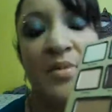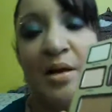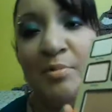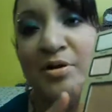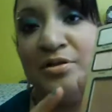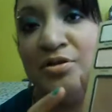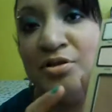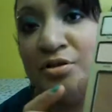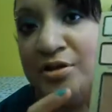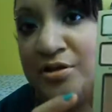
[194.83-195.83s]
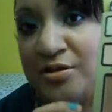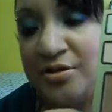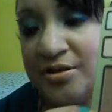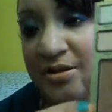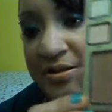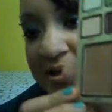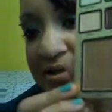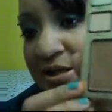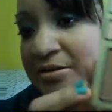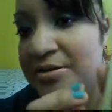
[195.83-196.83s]
Now I'm going to show you the six
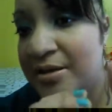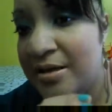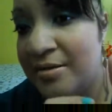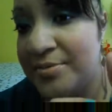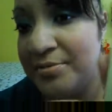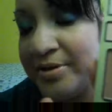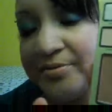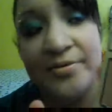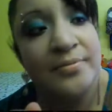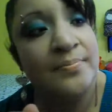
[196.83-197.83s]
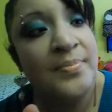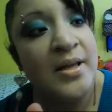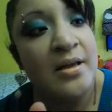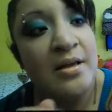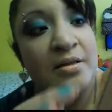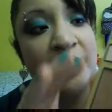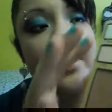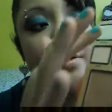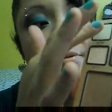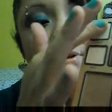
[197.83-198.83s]
eyeshadows that it comes with. The
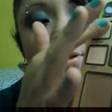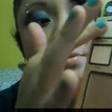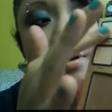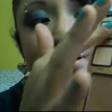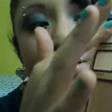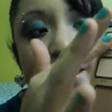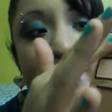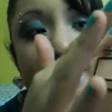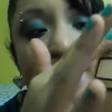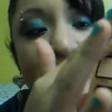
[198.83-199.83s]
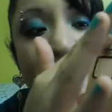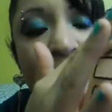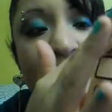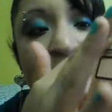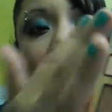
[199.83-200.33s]
very first one is Eggnog.